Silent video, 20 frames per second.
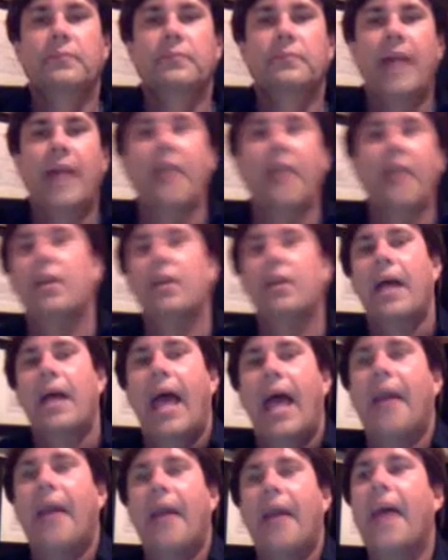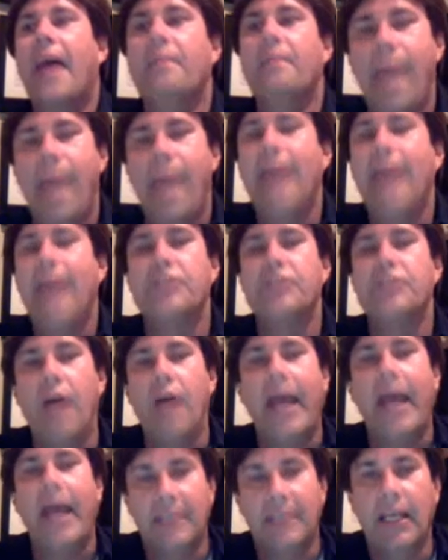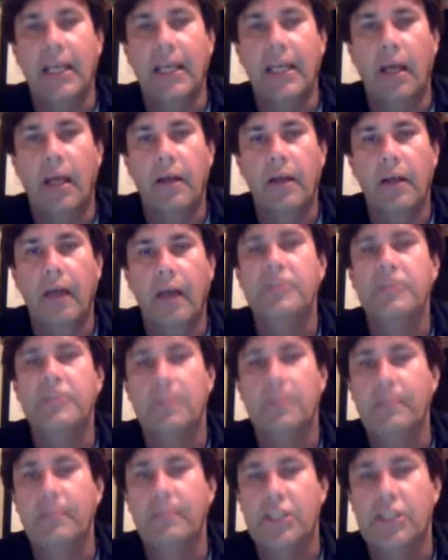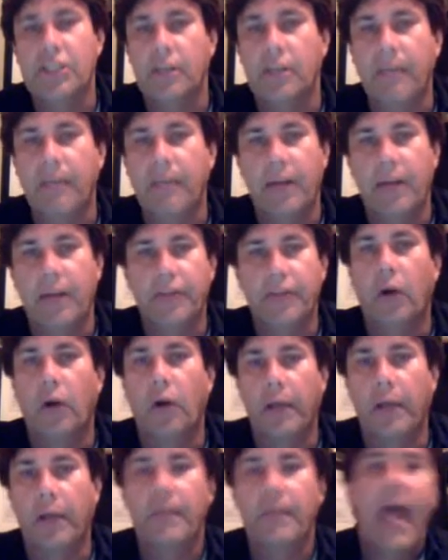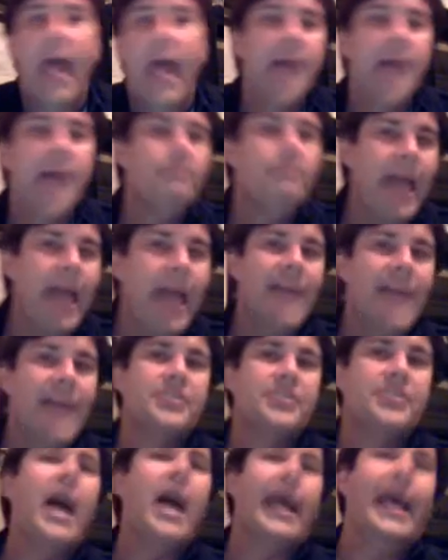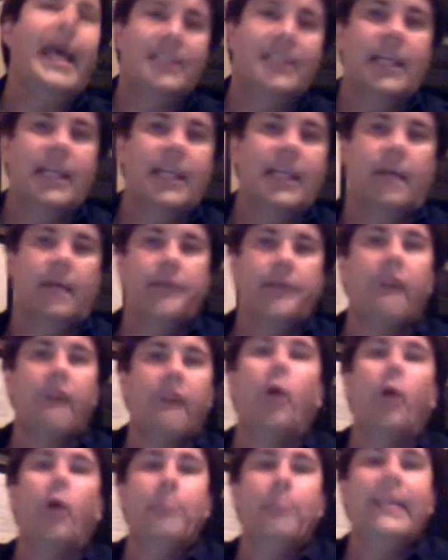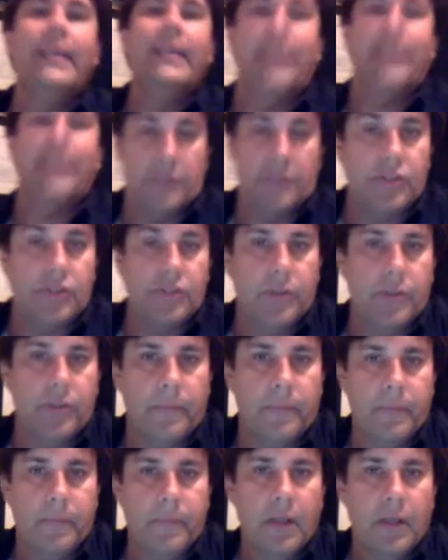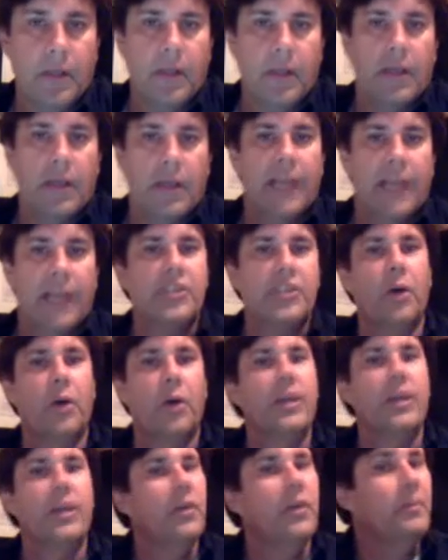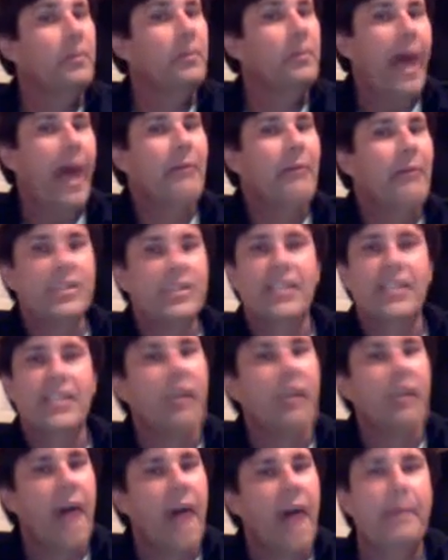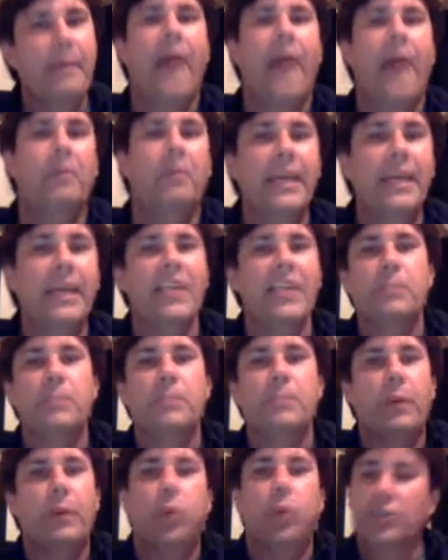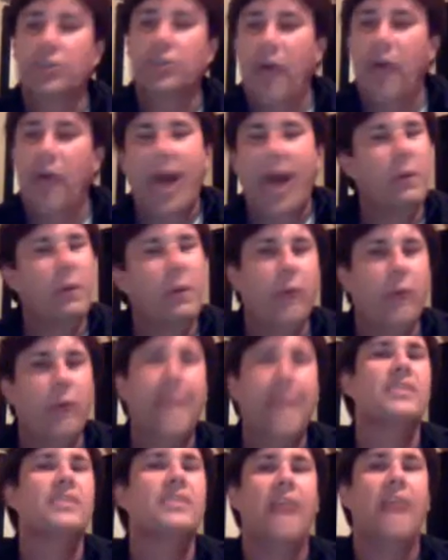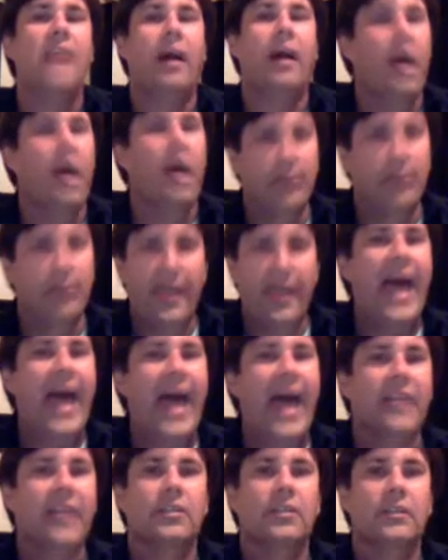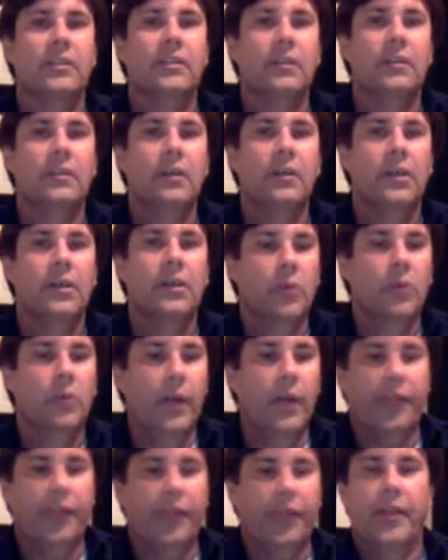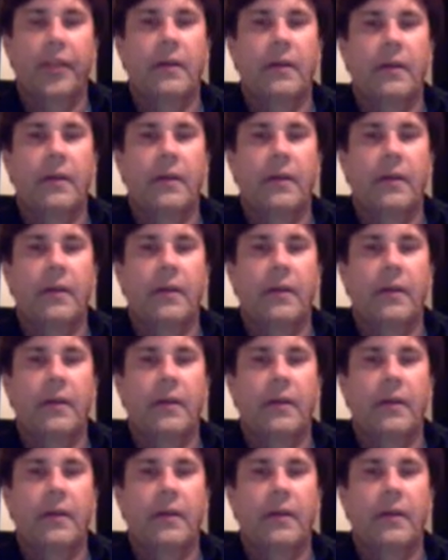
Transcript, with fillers: Had a had, had a man's idea of submission and authority. Had a man's idea of obedience. And so, you know, the Bible says a lot about obedience, but so how do we reconcile all of that with